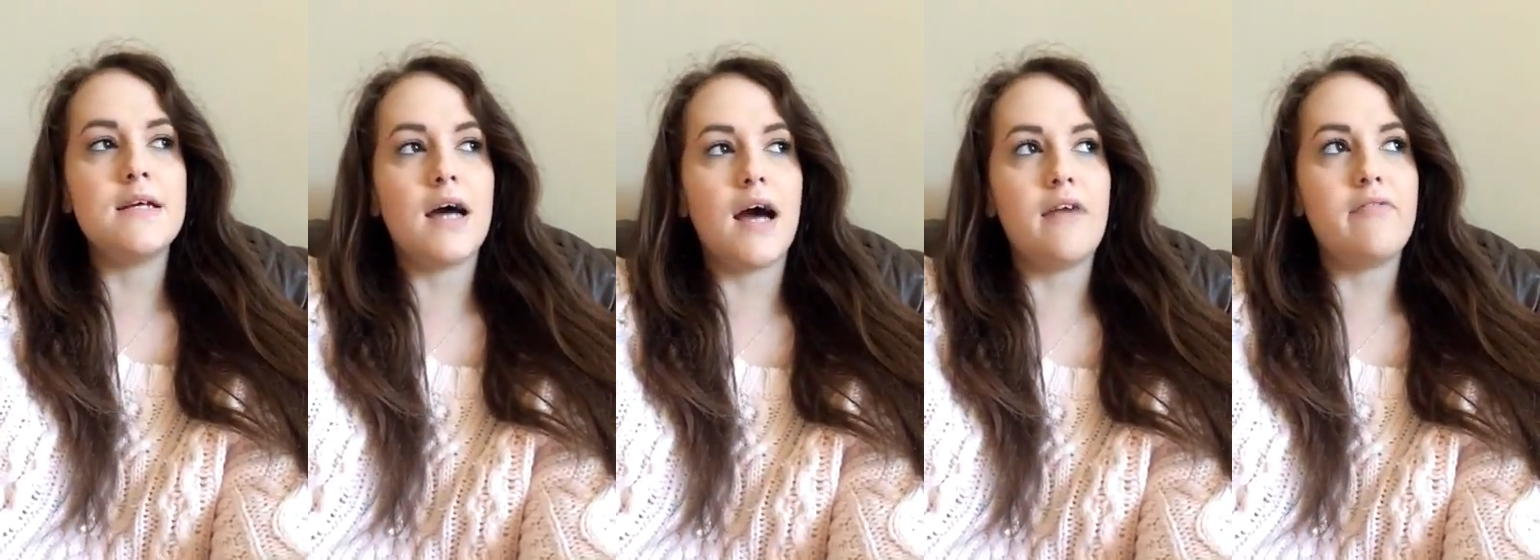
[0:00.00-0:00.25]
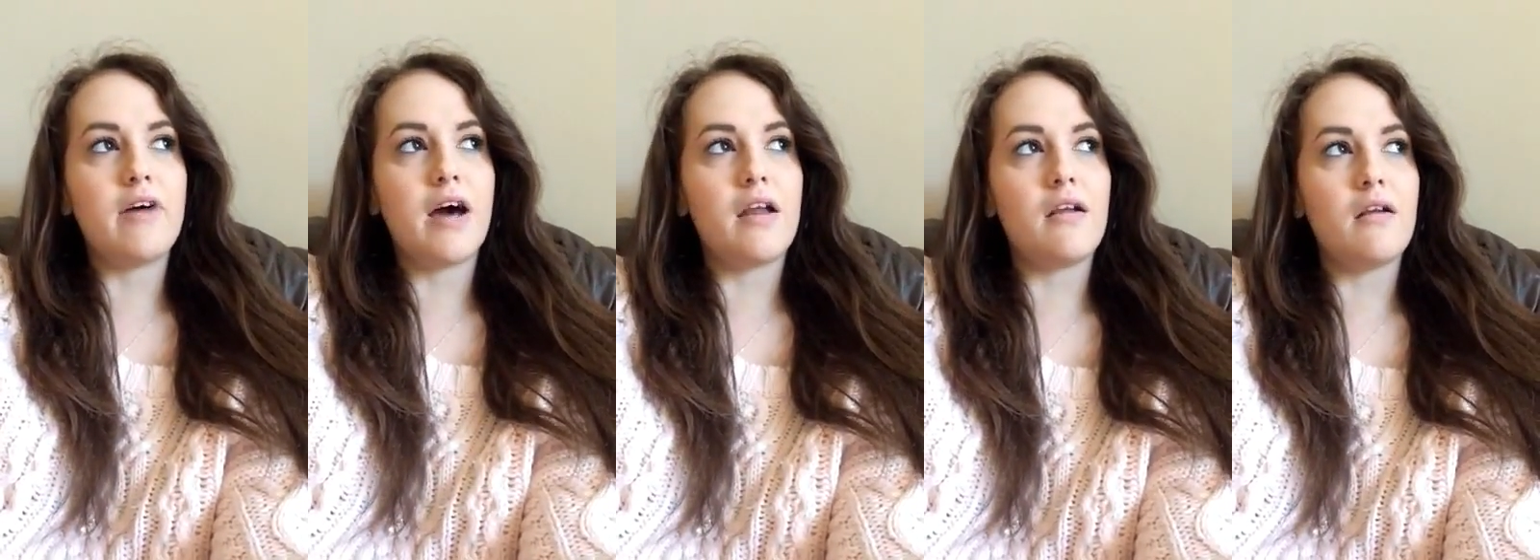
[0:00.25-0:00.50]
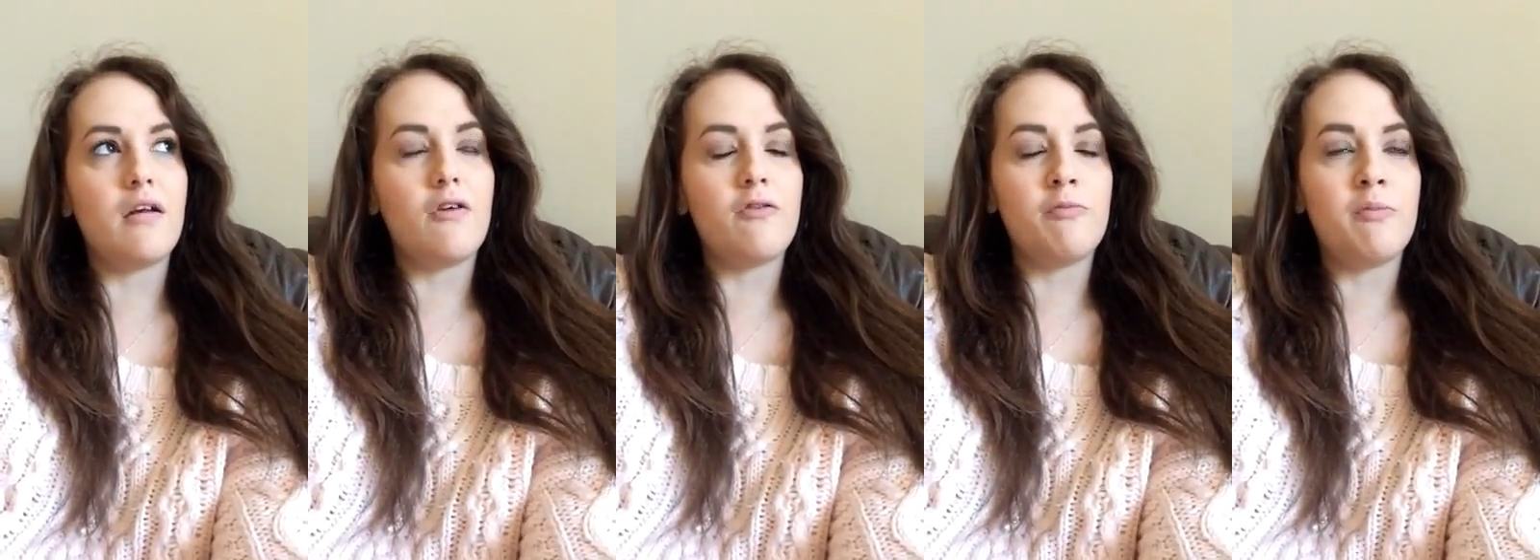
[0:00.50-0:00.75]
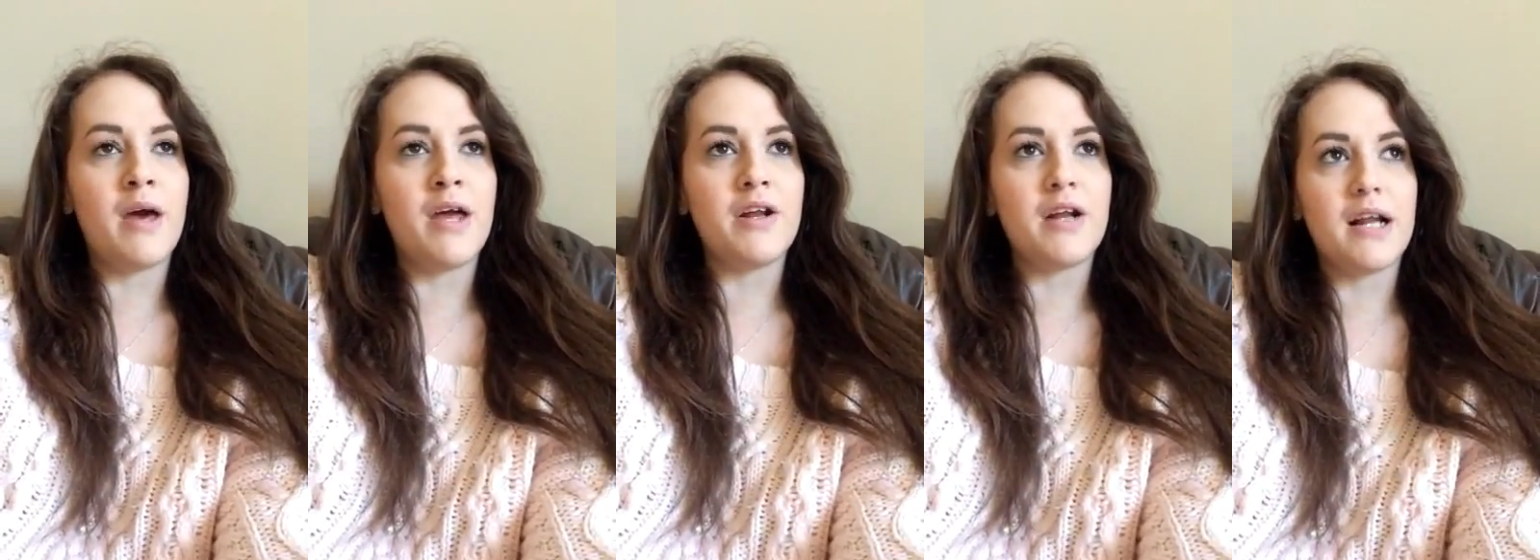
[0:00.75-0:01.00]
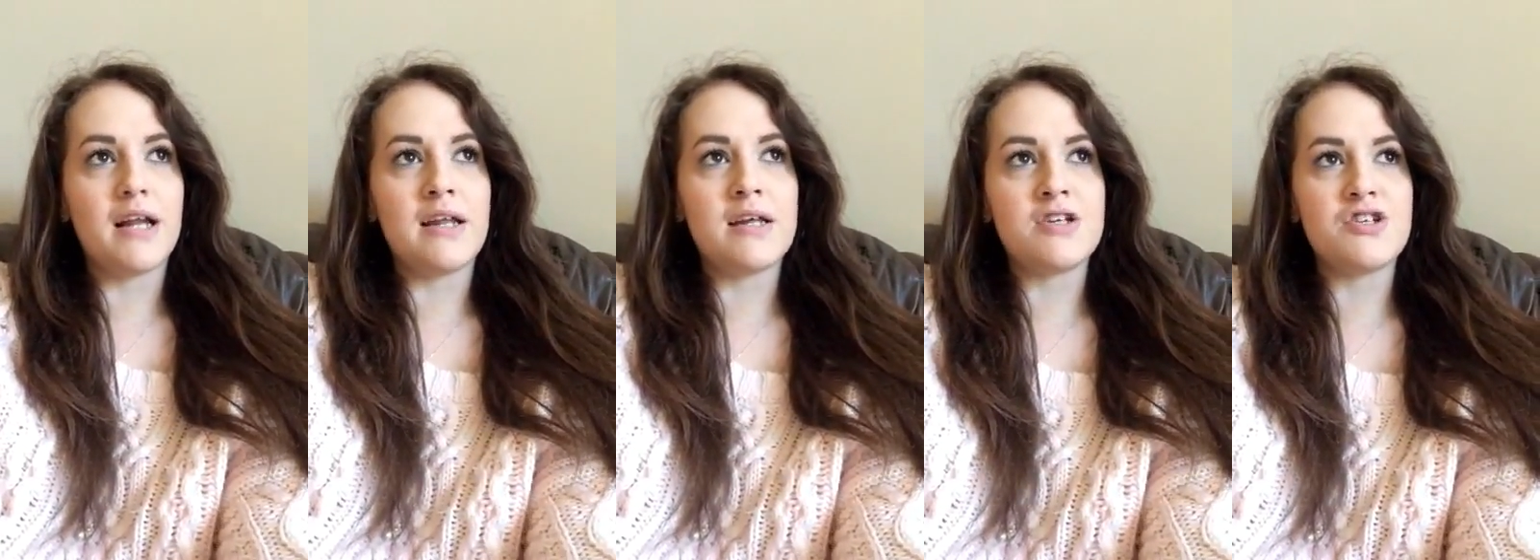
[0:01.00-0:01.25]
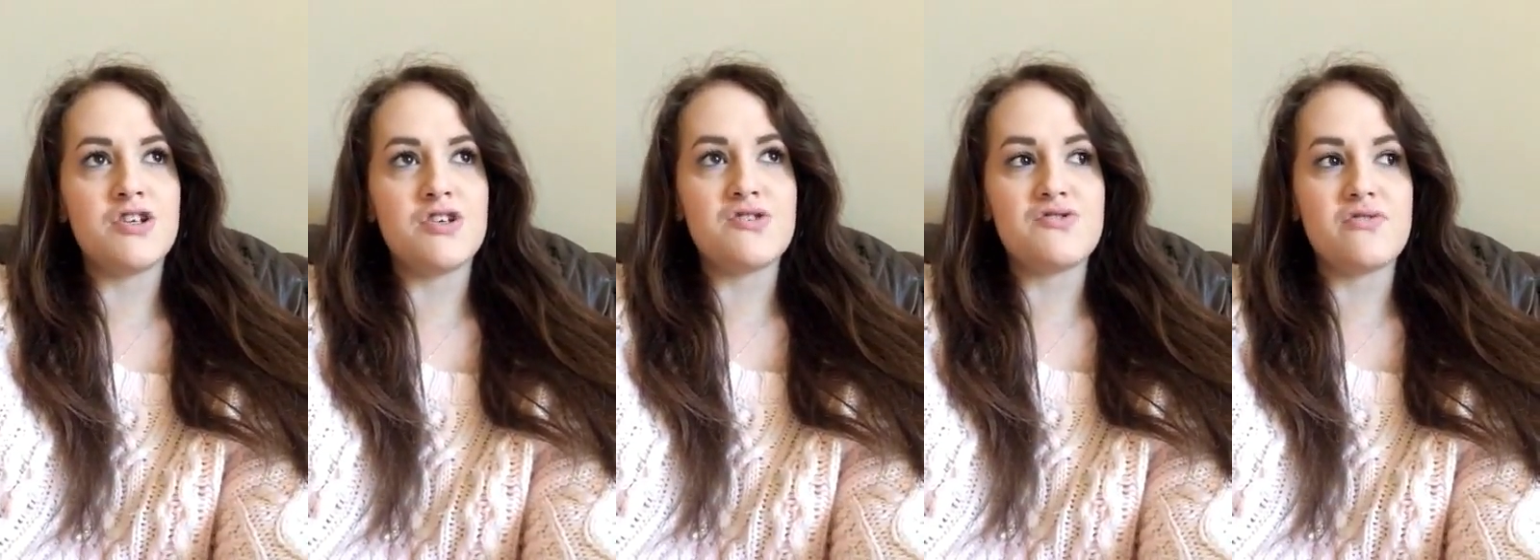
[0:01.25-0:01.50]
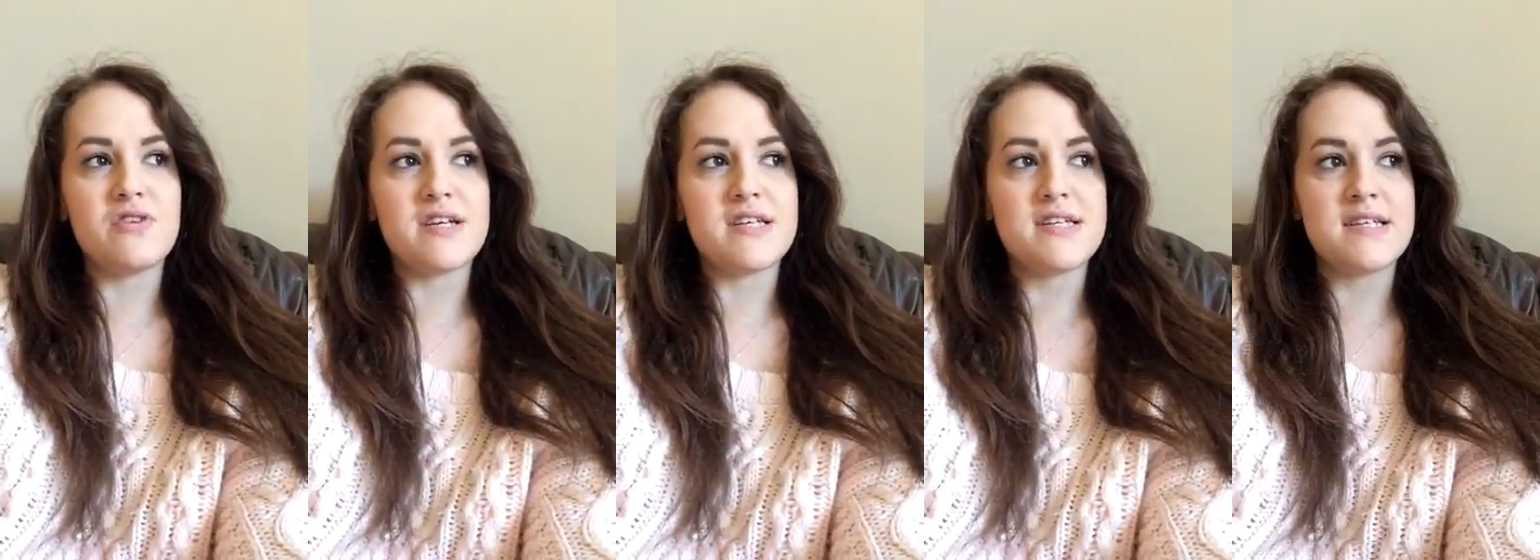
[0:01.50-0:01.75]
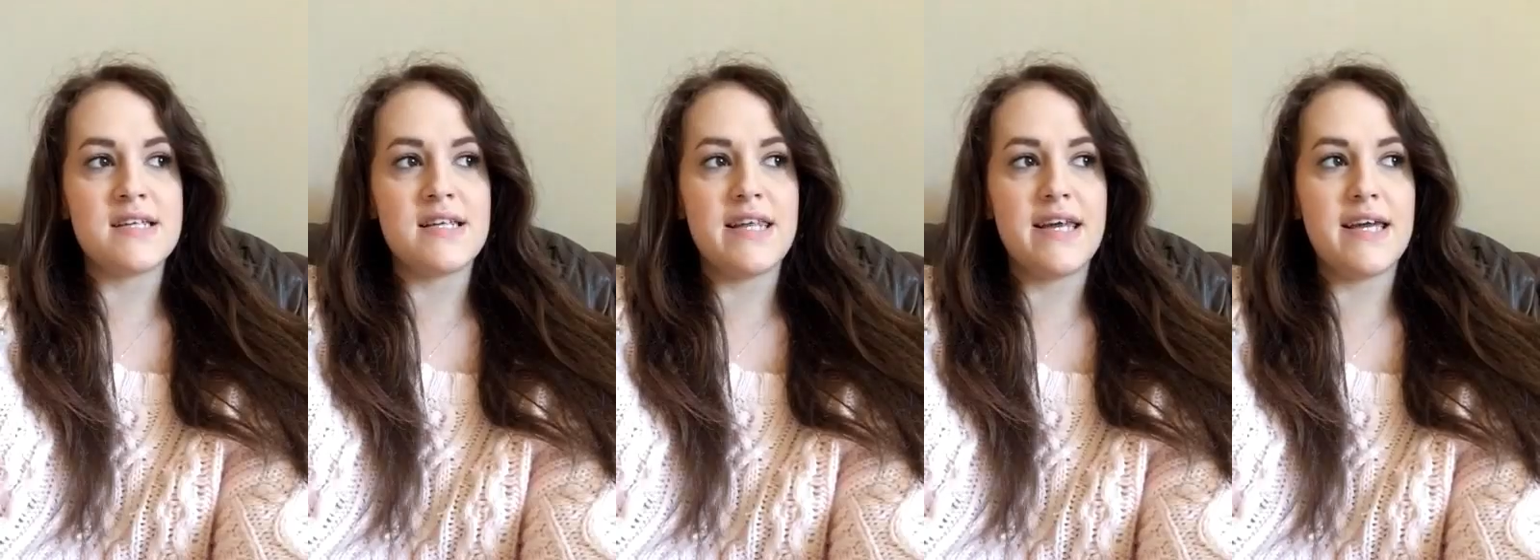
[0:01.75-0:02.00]
I've had a lot of medical issues
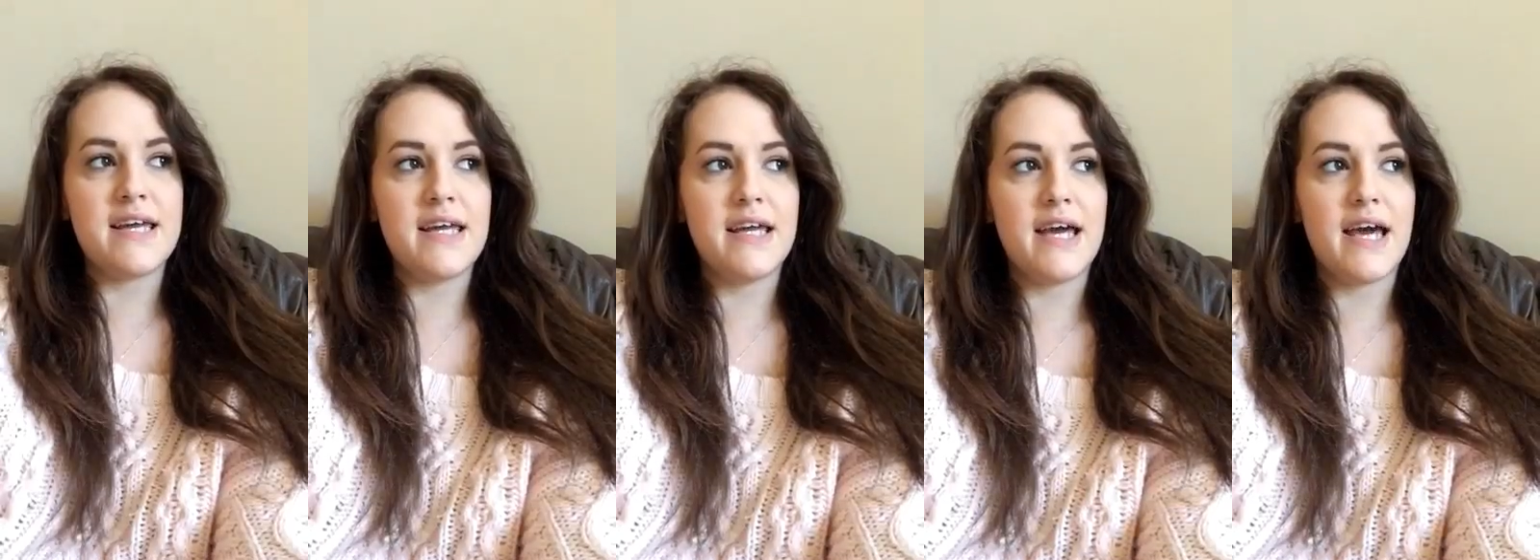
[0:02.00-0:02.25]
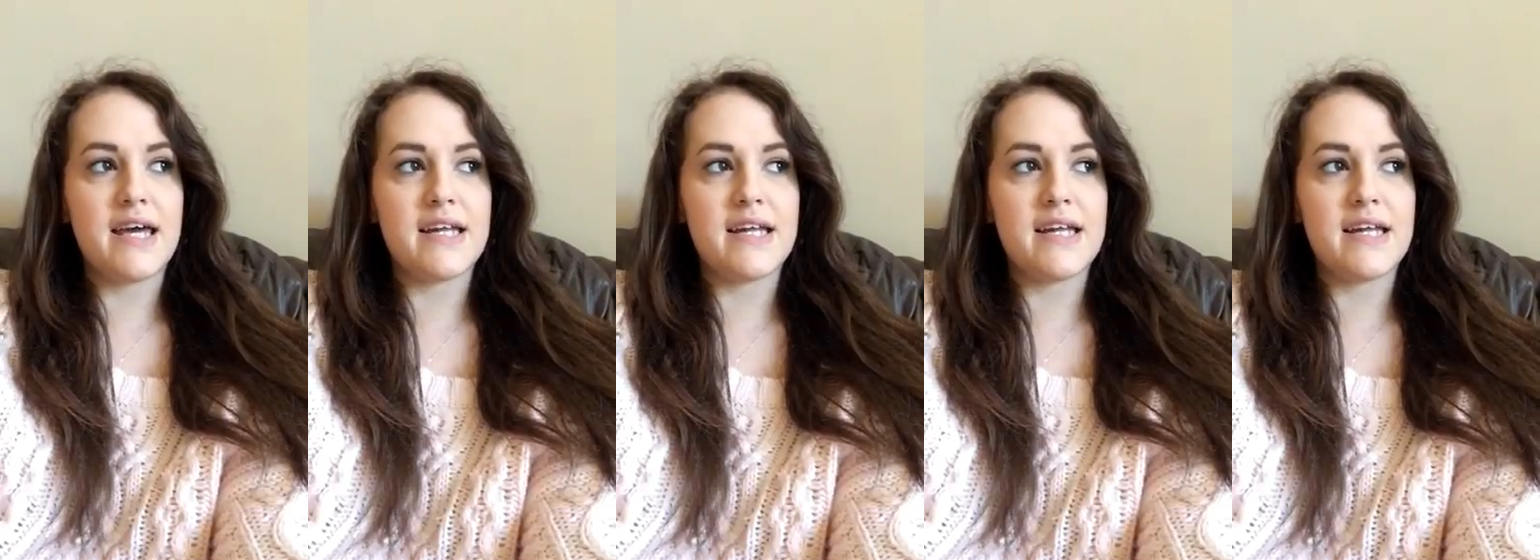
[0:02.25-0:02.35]
recently,